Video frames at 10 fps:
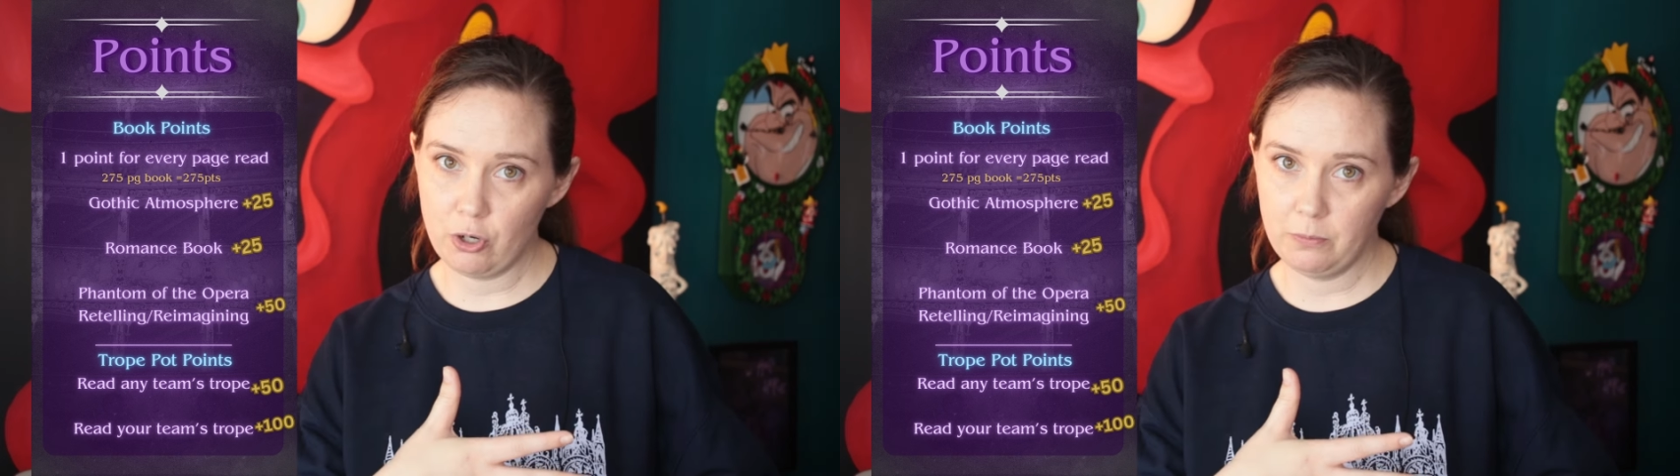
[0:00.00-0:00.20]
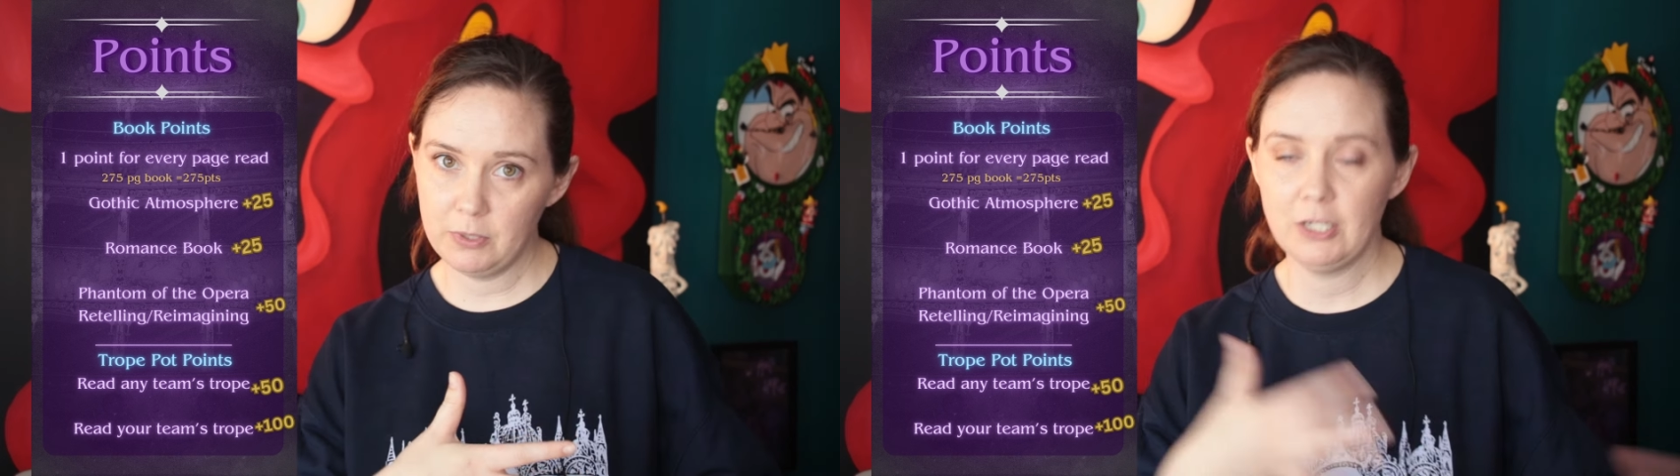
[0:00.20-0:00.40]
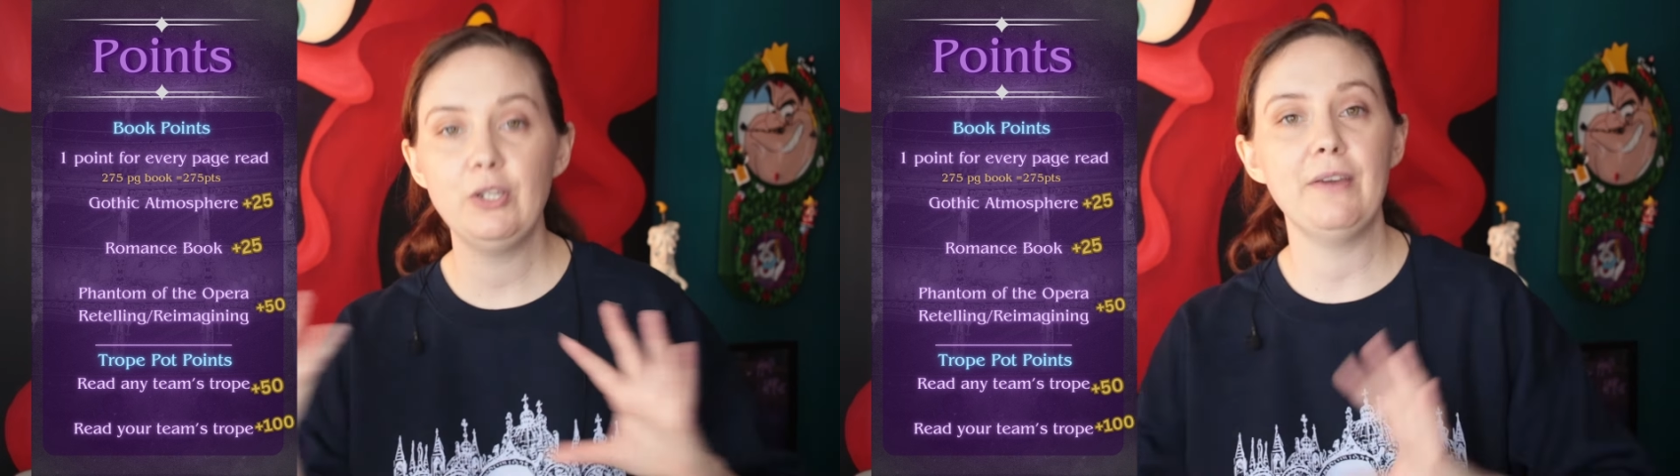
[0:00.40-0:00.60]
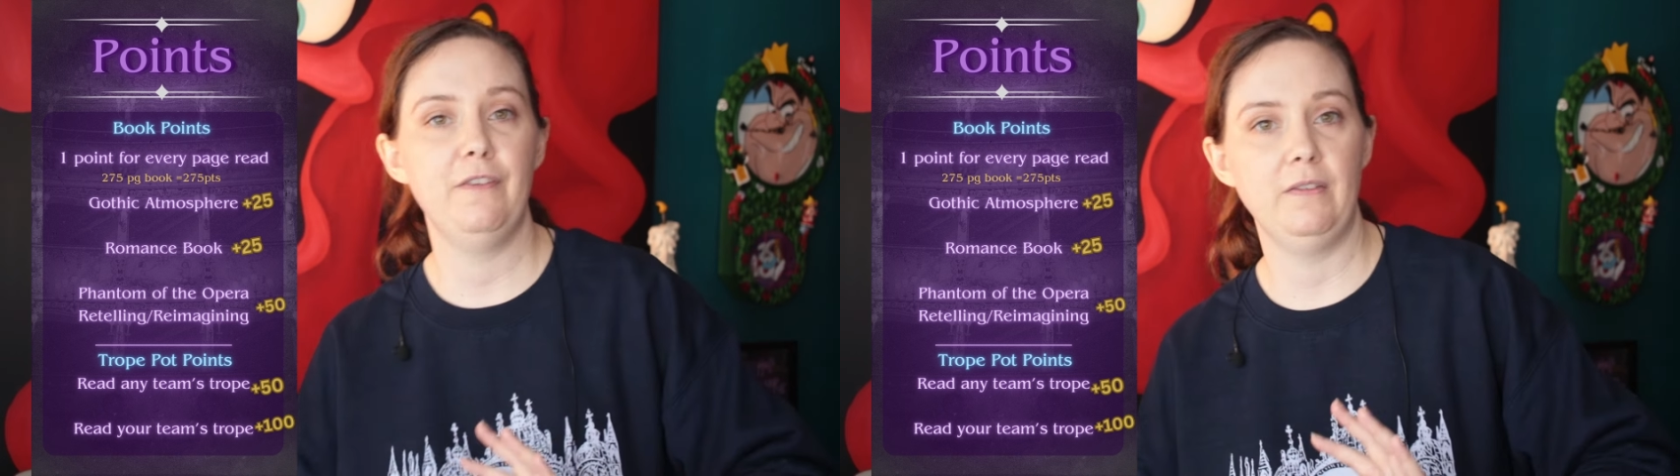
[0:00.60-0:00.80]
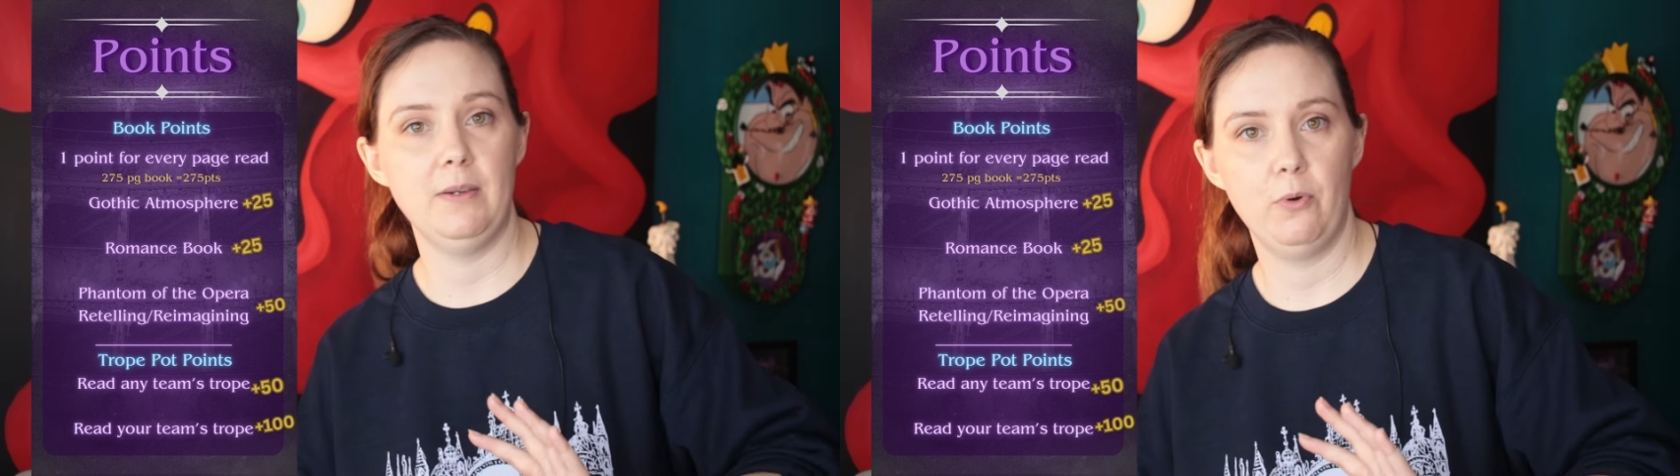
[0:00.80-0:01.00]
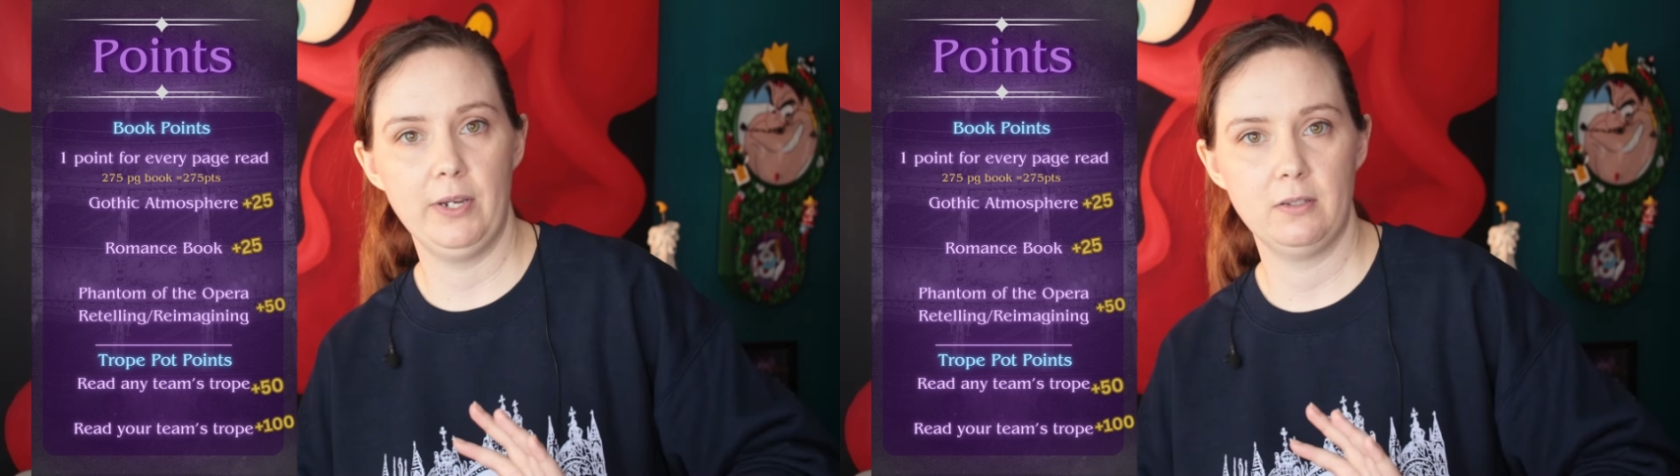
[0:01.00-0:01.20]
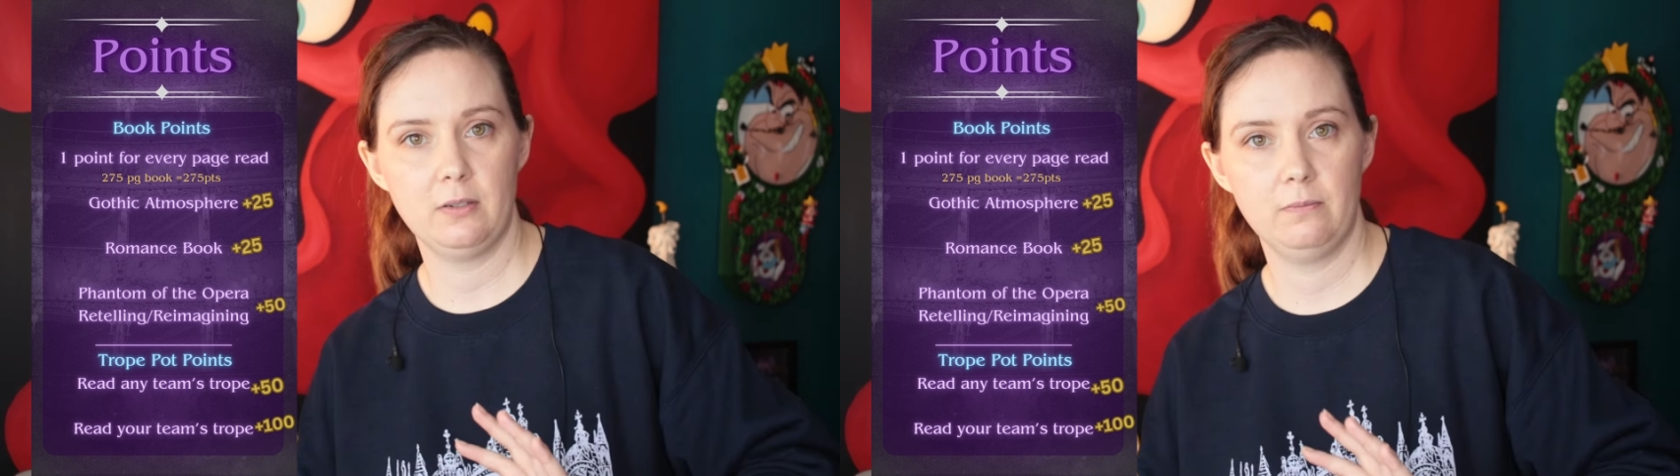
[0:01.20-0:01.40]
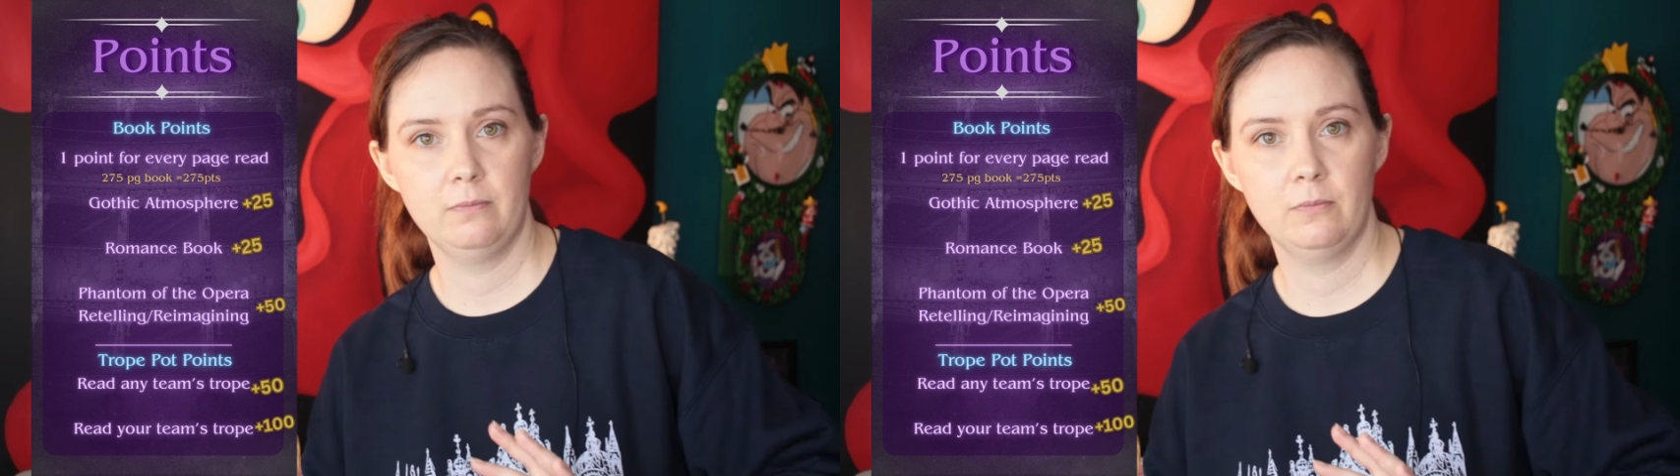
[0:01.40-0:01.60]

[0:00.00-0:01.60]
tropes, you get 50 points.